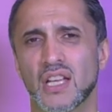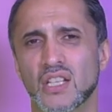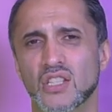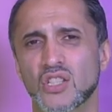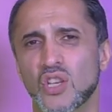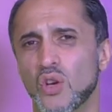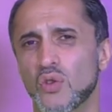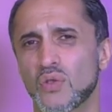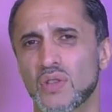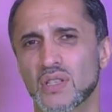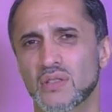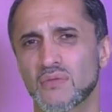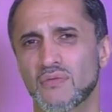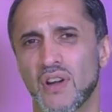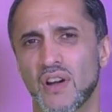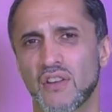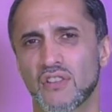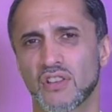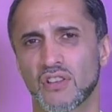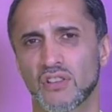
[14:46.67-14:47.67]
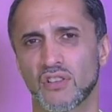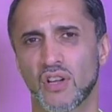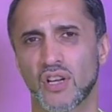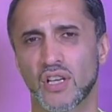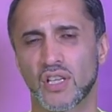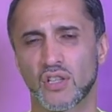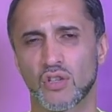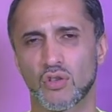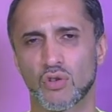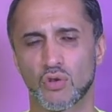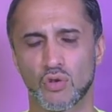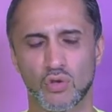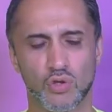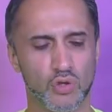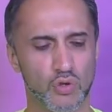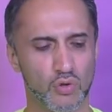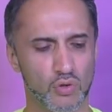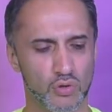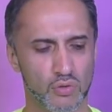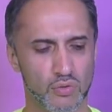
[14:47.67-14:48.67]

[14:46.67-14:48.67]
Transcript: so there's very unlikely you're,